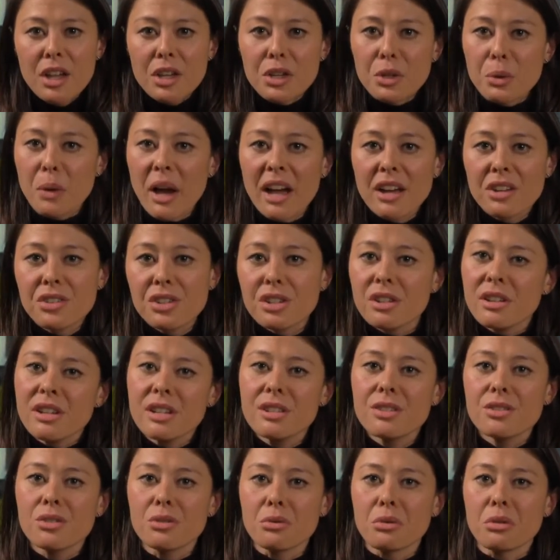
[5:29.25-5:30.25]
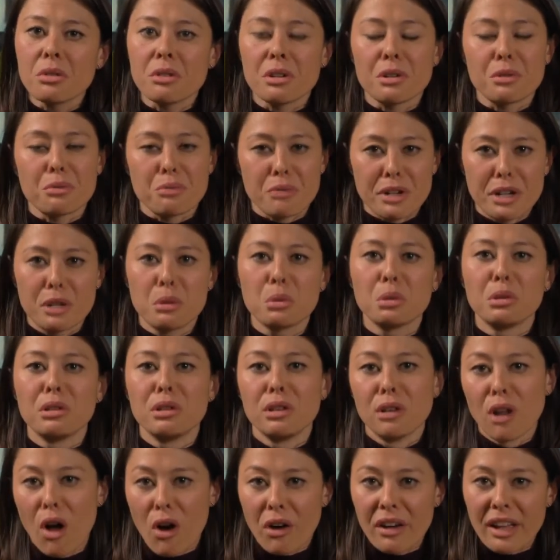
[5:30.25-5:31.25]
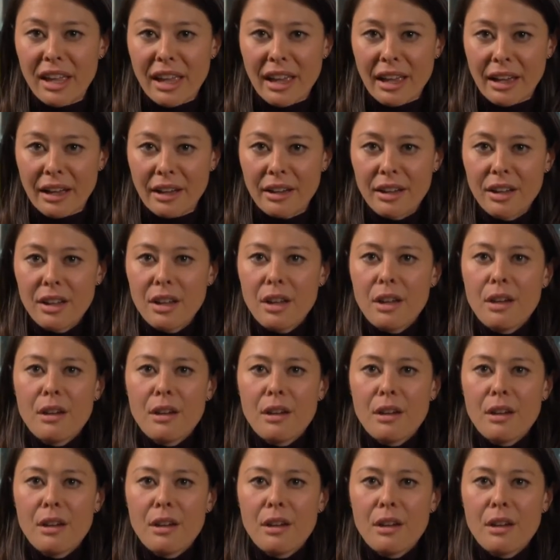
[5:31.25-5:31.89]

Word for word: you actually saw a real longing